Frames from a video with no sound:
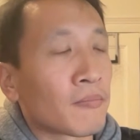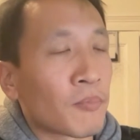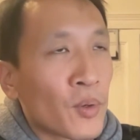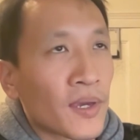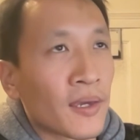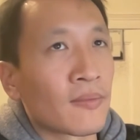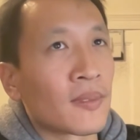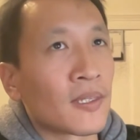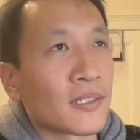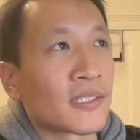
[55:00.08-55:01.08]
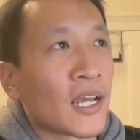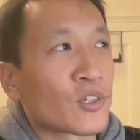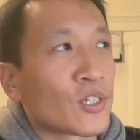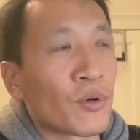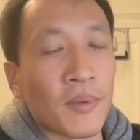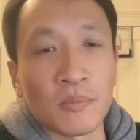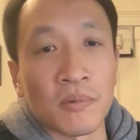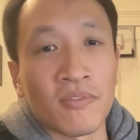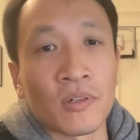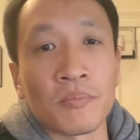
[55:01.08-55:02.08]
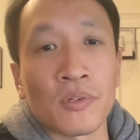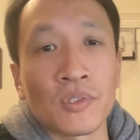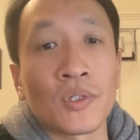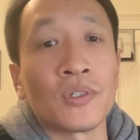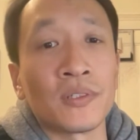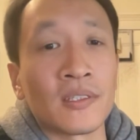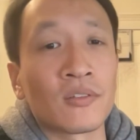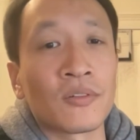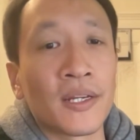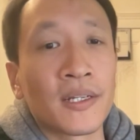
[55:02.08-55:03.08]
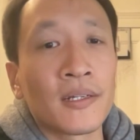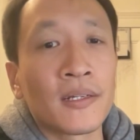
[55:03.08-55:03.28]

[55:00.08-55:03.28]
okay, this is actually what makes me feel most whole and integrated.